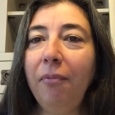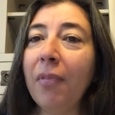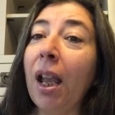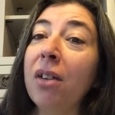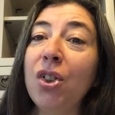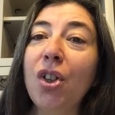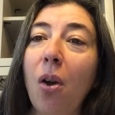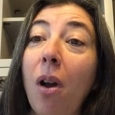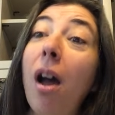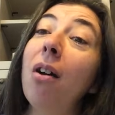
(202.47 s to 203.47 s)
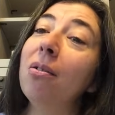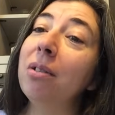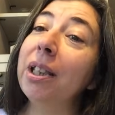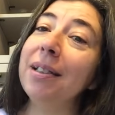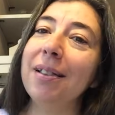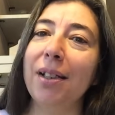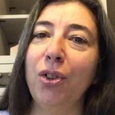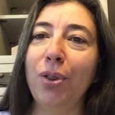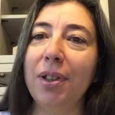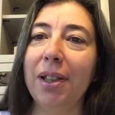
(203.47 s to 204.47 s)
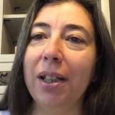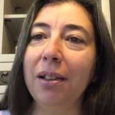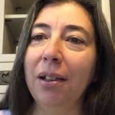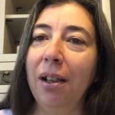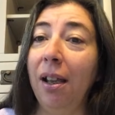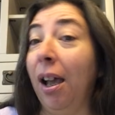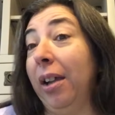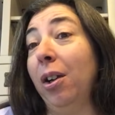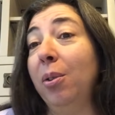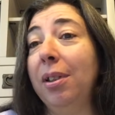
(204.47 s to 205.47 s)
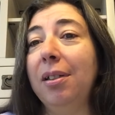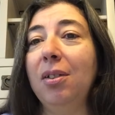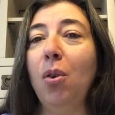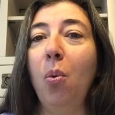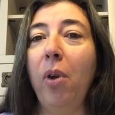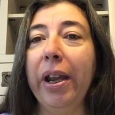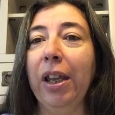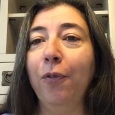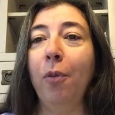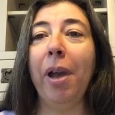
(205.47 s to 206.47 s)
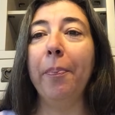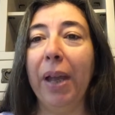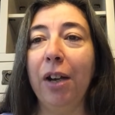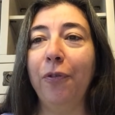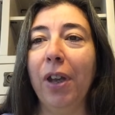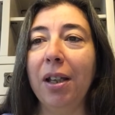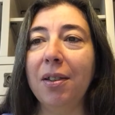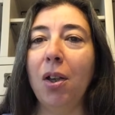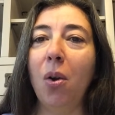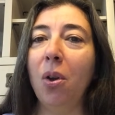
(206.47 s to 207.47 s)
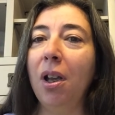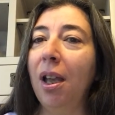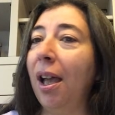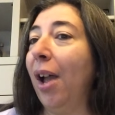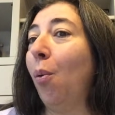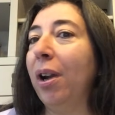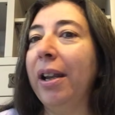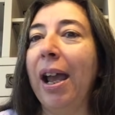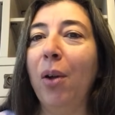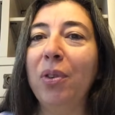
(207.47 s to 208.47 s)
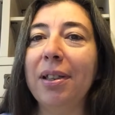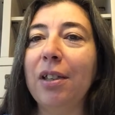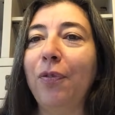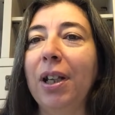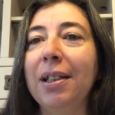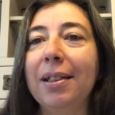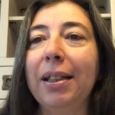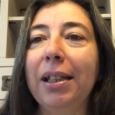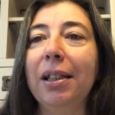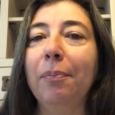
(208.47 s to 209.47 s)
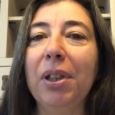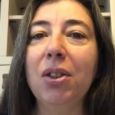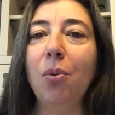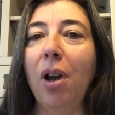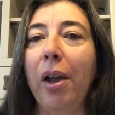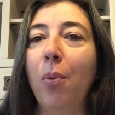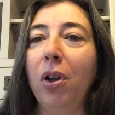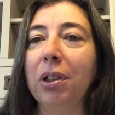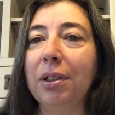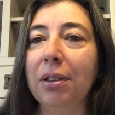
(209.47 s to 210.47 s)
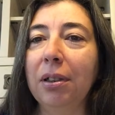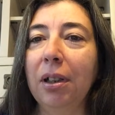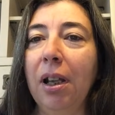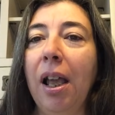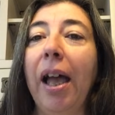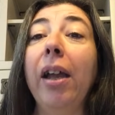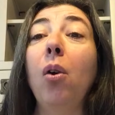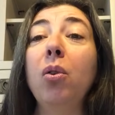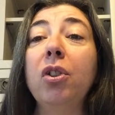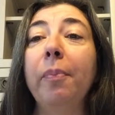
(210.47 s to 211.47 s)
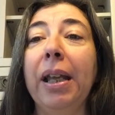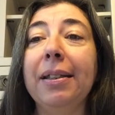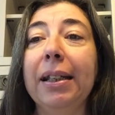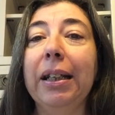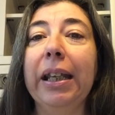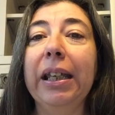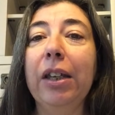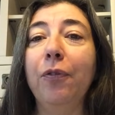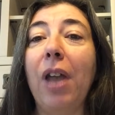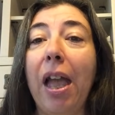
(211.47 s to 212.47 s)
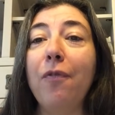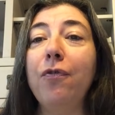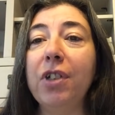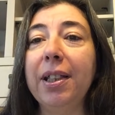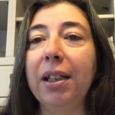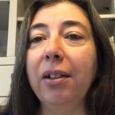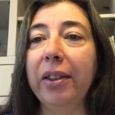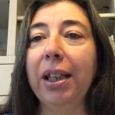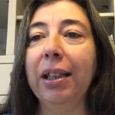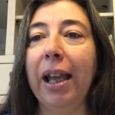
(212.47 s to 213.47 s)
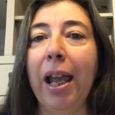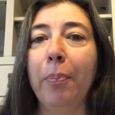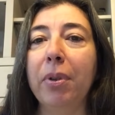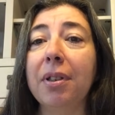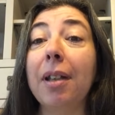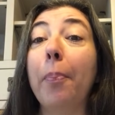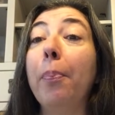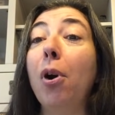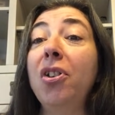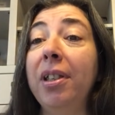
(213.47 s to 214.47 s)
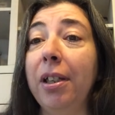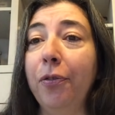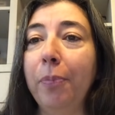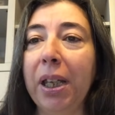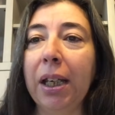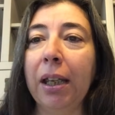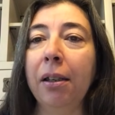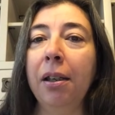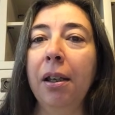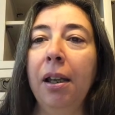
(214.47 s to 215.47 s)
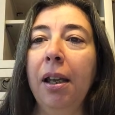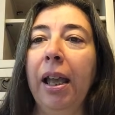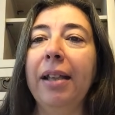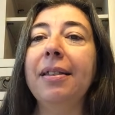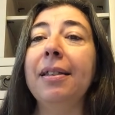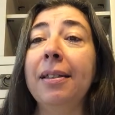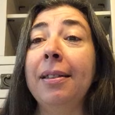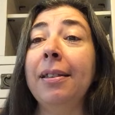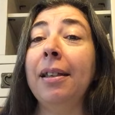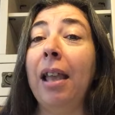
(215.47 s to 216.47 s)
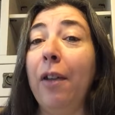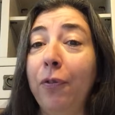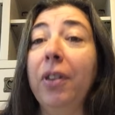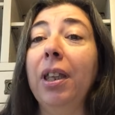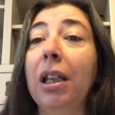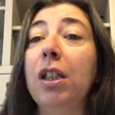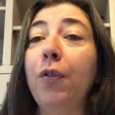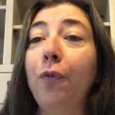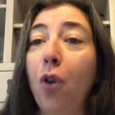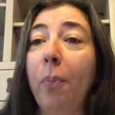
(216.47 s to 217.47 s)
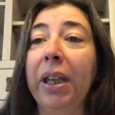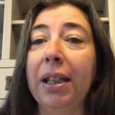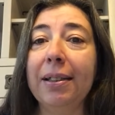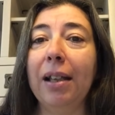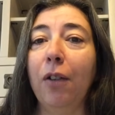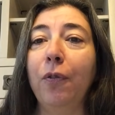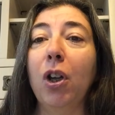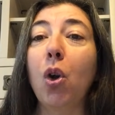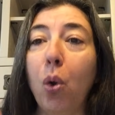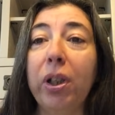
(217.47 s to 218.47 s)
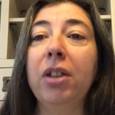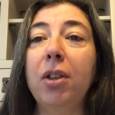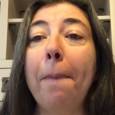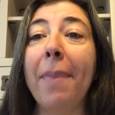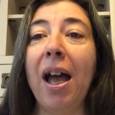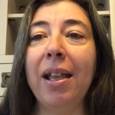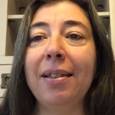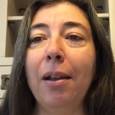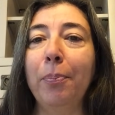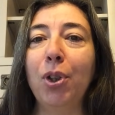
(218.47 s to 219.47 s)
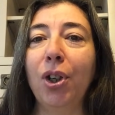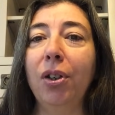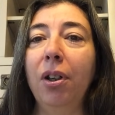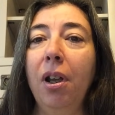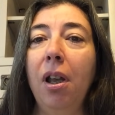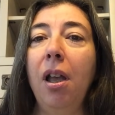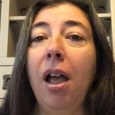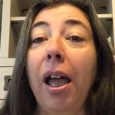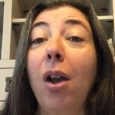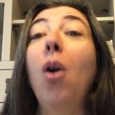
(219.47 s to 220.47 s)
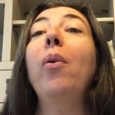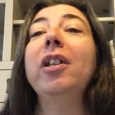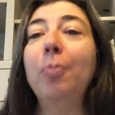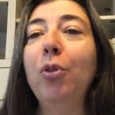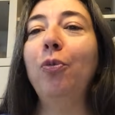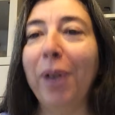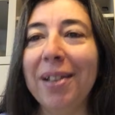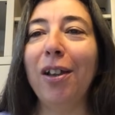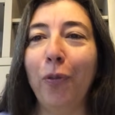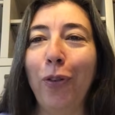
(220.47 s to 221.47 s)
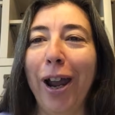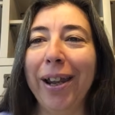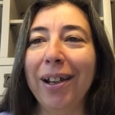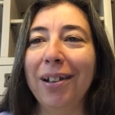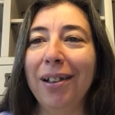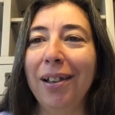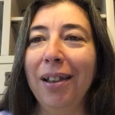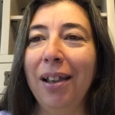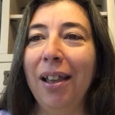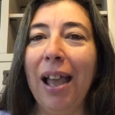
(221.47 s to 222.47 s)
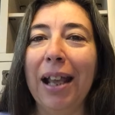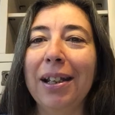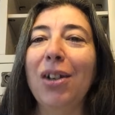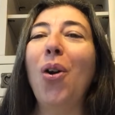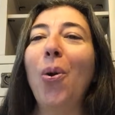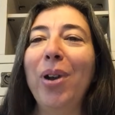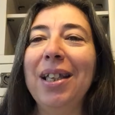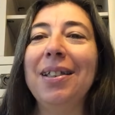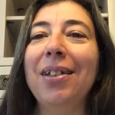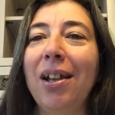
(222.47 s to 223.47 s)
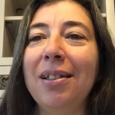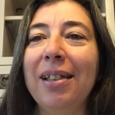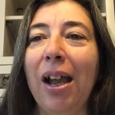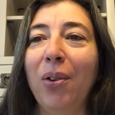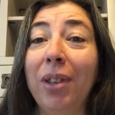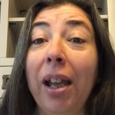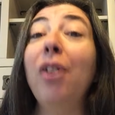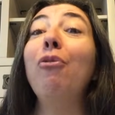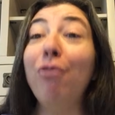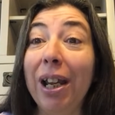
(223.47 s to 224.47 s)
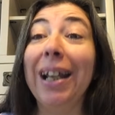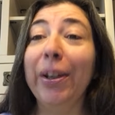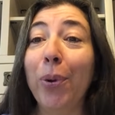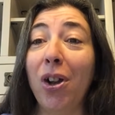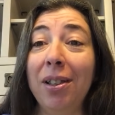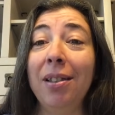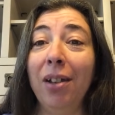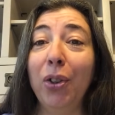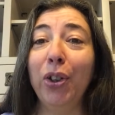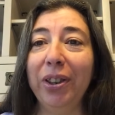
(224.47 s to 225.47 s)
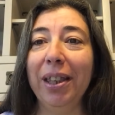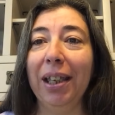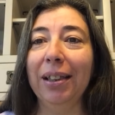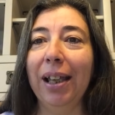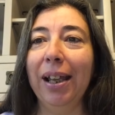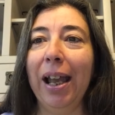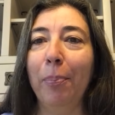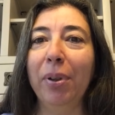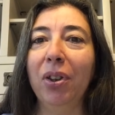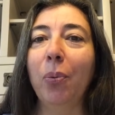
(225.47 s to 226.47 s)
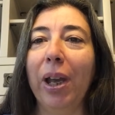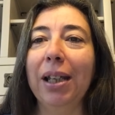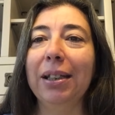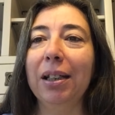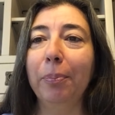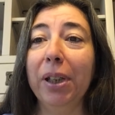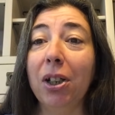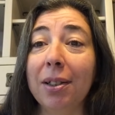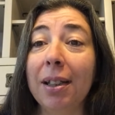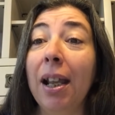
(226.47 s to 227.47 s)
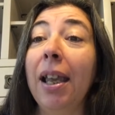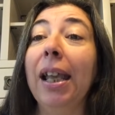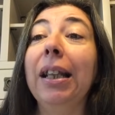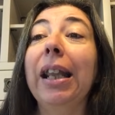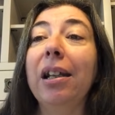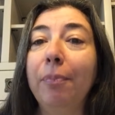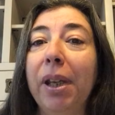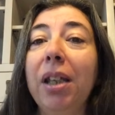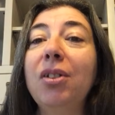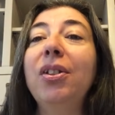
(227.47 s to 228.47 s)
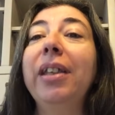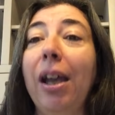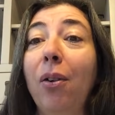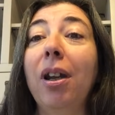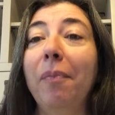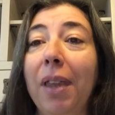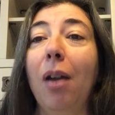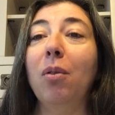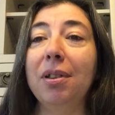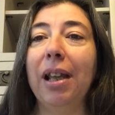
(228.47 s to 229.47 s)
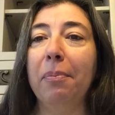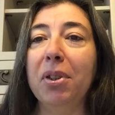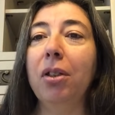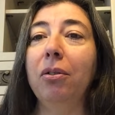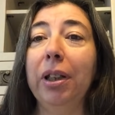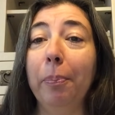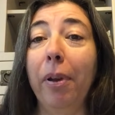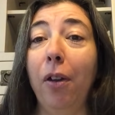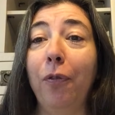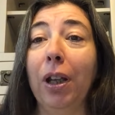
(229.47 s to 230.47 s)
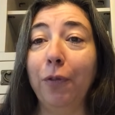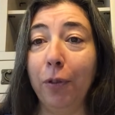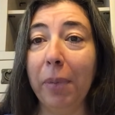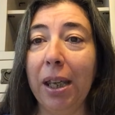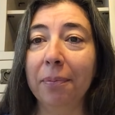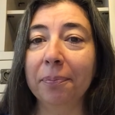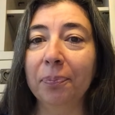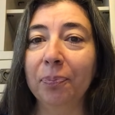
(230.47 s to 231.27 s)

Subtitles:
I just go, oh, this is interesting. I know this is all working for my benefit, so I wonder how this event is leading me to what I want. I automatically give every single thing that happens a positive meaning. And since everything is forming itself according to my assumption, I always prove myself right. And it always turns out that it really was a good thing that it happened the way it did, because it led me to the outcome that was absolutely perfect for me.